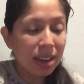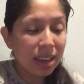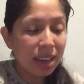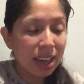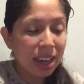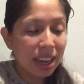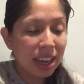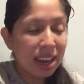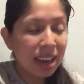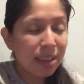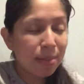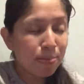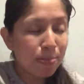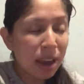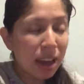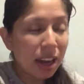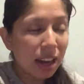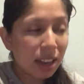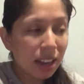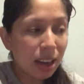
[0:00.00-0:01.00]
he
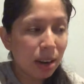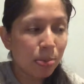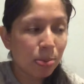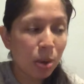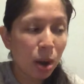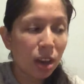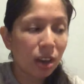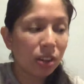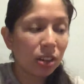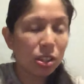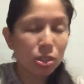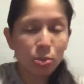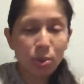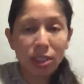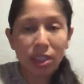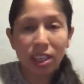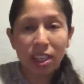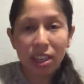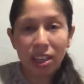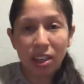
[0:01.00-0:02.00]
made a lot of progress
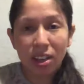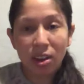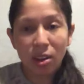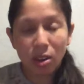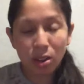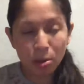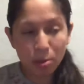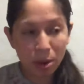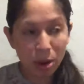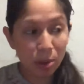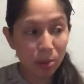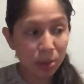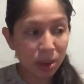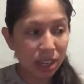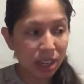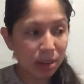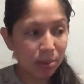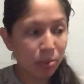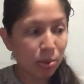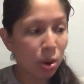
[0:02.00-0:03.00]
with the All About
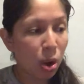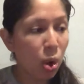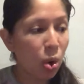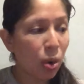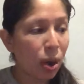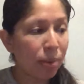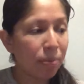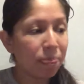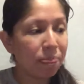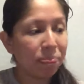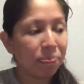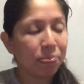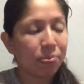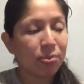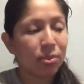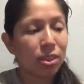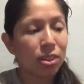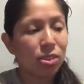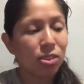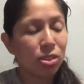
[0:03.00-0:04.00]
Reading program.
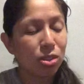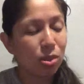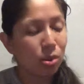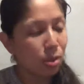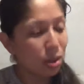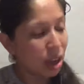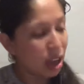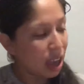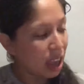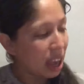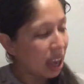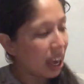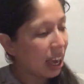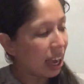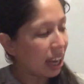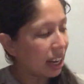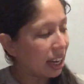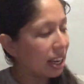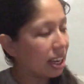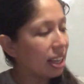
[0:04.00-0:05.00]
So,
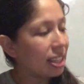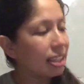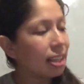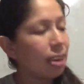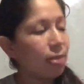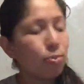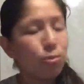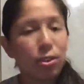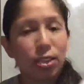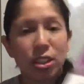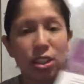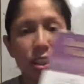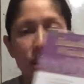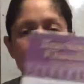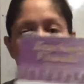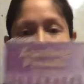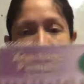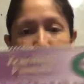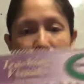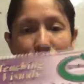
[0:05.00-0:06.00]
and it does come with
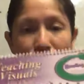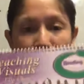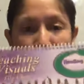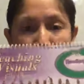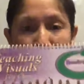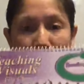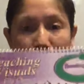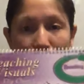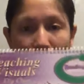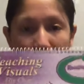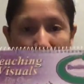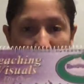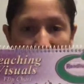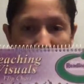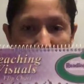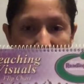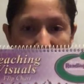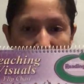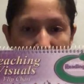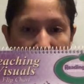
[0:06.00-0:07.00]

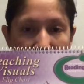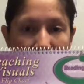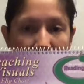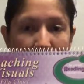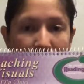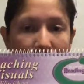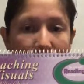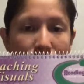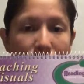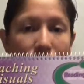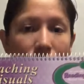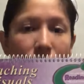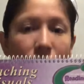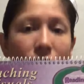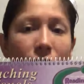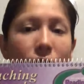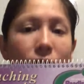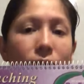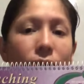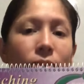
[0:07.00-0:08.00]
this teaching
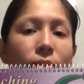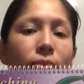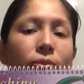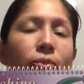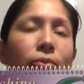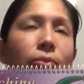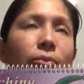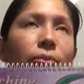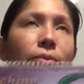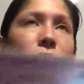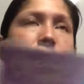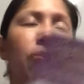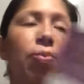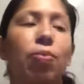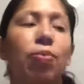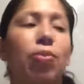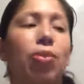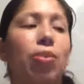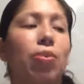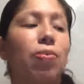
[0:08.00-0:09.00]

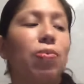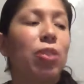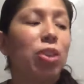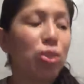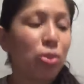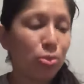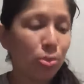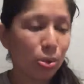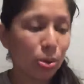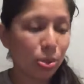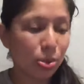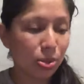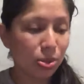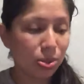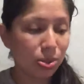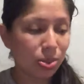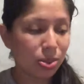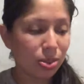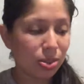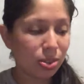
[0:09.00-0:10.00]
visuals.
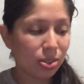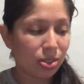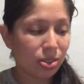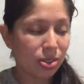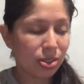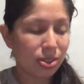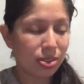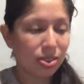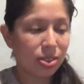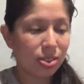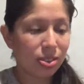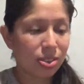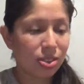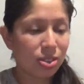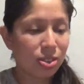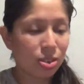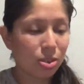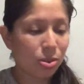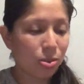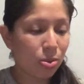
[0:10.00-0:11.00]

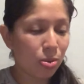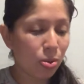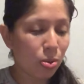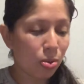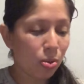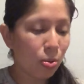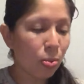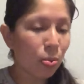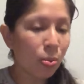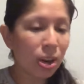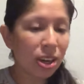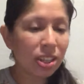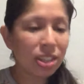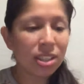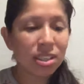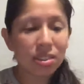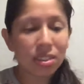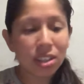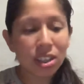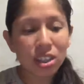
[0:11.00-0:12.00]
So what
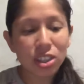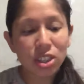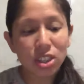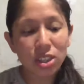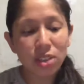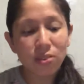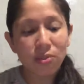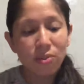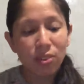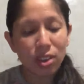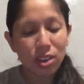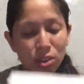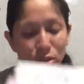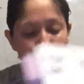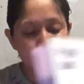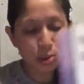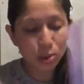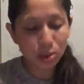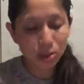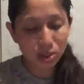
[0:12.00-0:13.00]
teaching
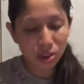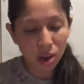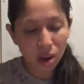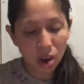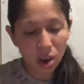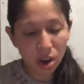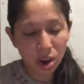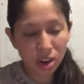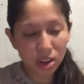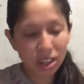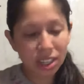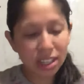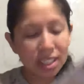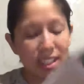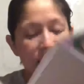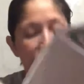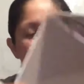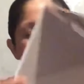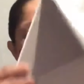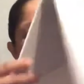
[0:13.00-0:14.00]
visuals are is
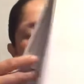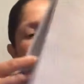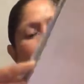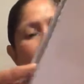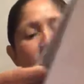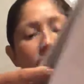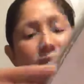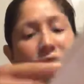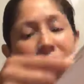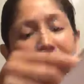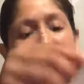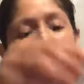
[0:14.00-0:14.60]
actually